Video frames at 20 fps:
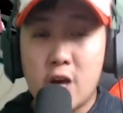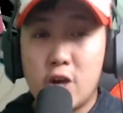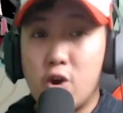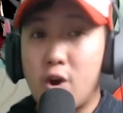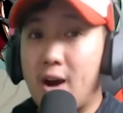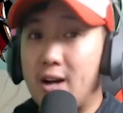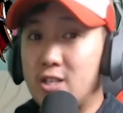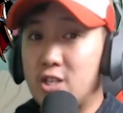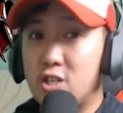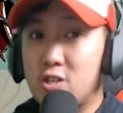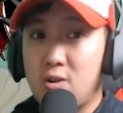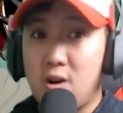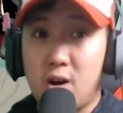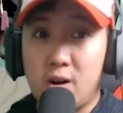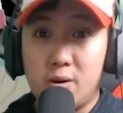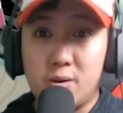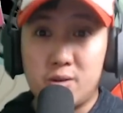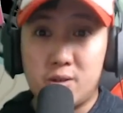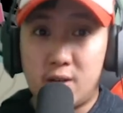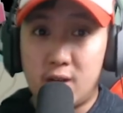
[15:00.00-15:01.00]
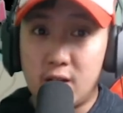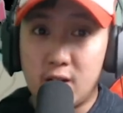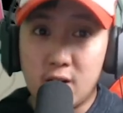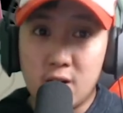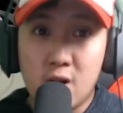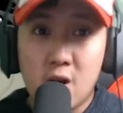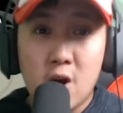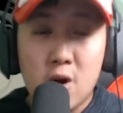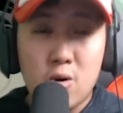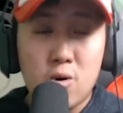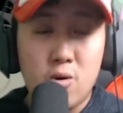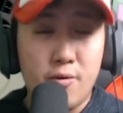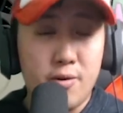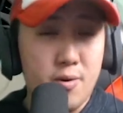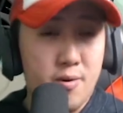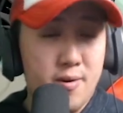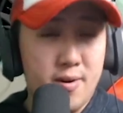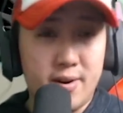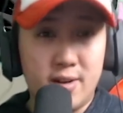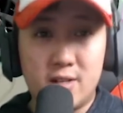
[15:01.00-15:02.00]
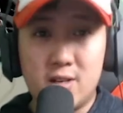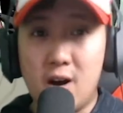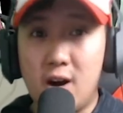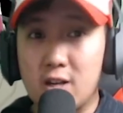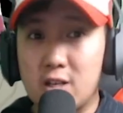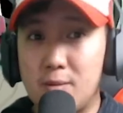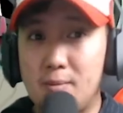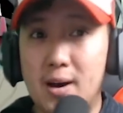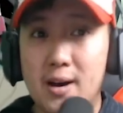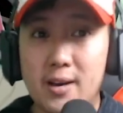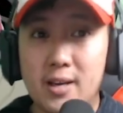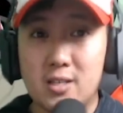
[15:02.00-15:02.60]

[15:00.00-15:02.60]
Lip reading: You got Strago's gear, who we already talked about.